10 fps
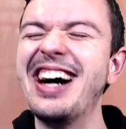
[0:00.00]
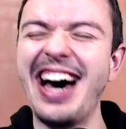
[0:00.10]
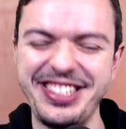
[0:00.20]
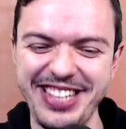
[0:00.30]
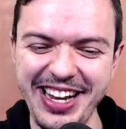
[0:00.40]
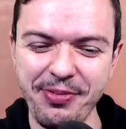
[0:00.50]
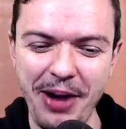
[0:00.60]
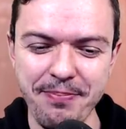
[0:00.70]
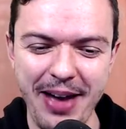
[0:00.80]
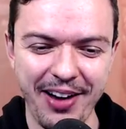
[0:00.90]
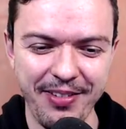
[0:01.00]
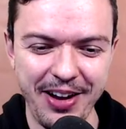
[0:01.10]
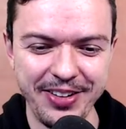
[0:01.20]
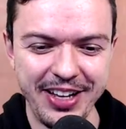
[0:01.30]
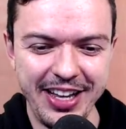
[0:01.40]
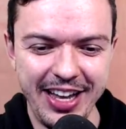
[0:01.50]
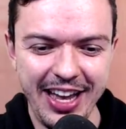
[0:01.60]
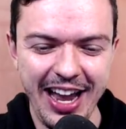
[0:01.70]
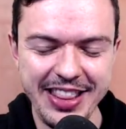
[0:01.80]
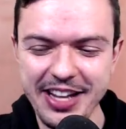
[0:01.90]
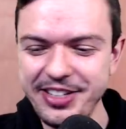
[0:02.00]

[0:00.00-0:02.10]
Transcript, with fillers: I saw the white background and then